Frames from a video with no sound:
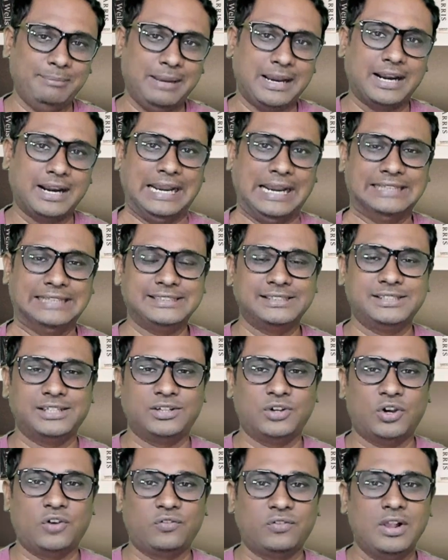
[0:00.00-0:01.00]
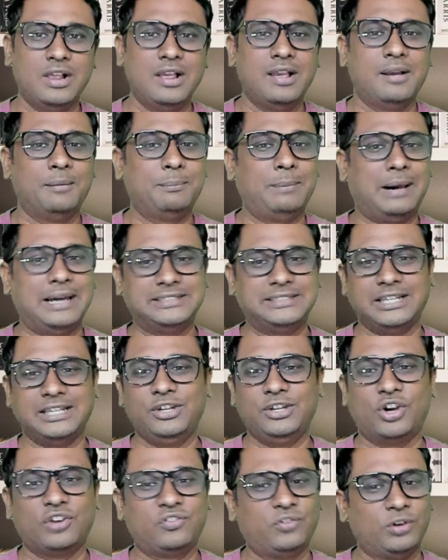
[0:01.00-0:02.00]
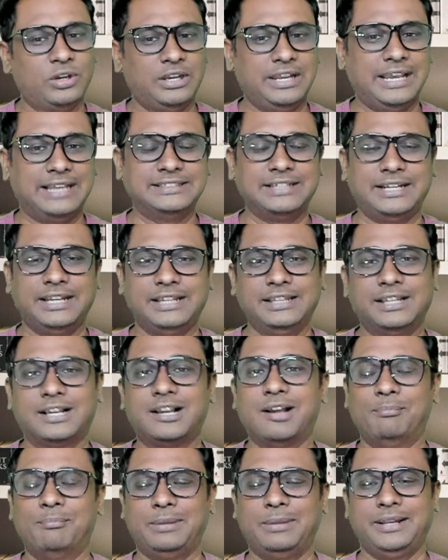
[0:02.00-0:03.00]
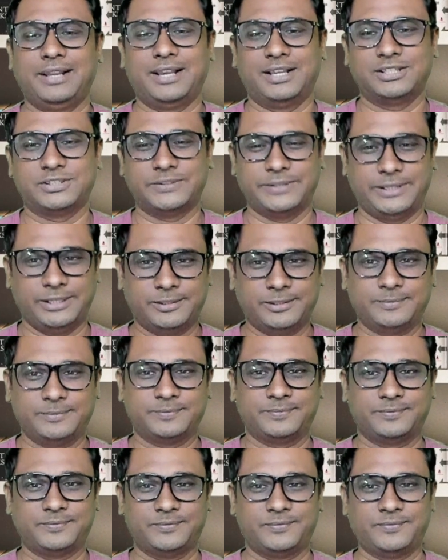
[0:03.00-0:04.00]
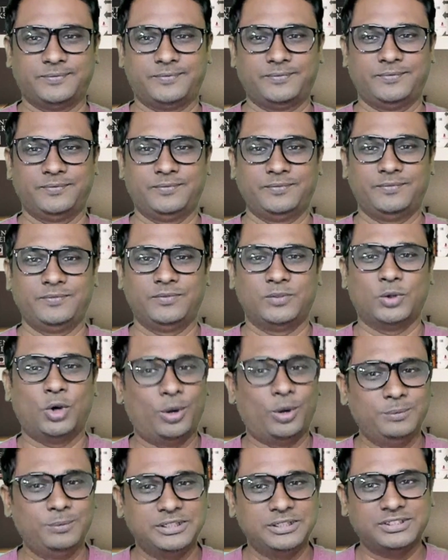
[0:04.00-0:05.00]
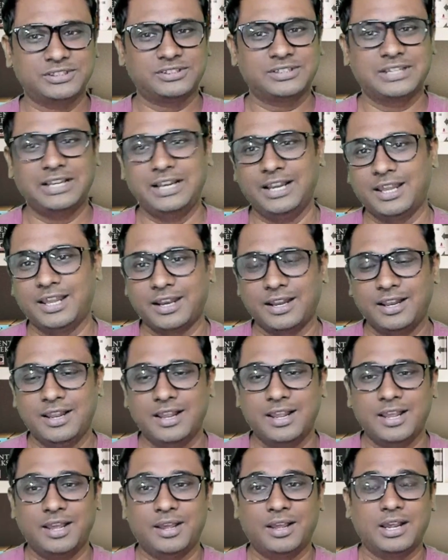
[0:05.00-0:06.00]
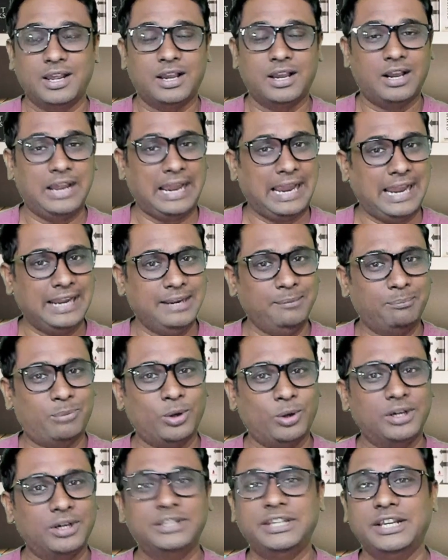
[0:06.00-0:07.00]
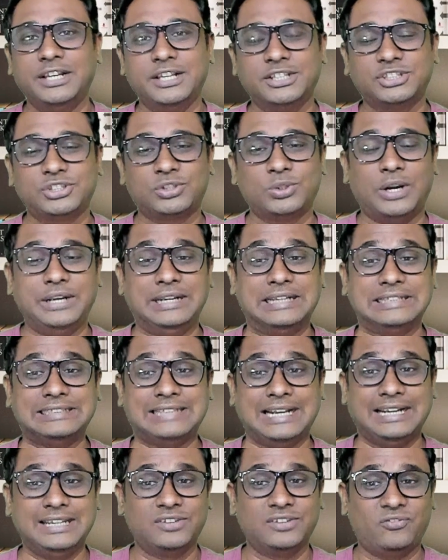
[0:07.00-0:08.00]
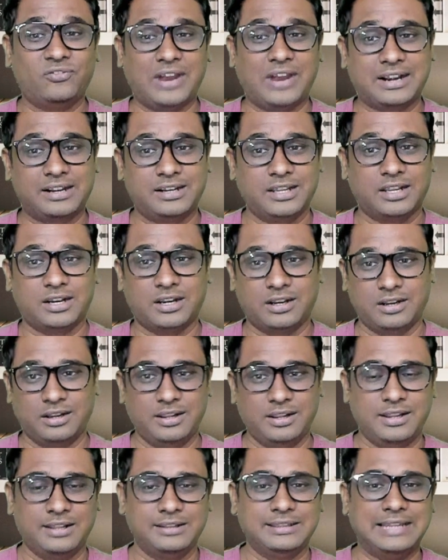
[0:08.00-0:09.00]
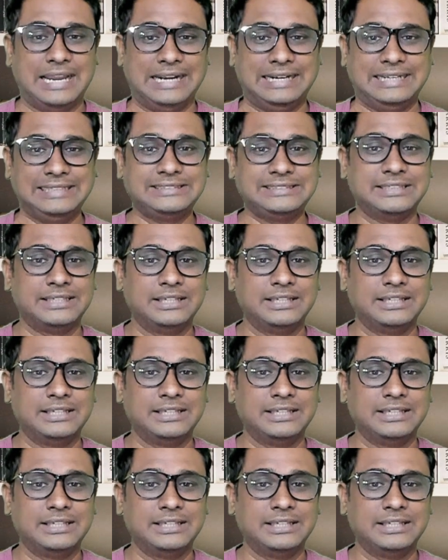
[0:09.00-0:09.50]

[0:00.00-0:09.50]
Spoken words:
a decision of partially or fully exiting the company as well. Hope this is clear. An important thing is to understand the factor, that is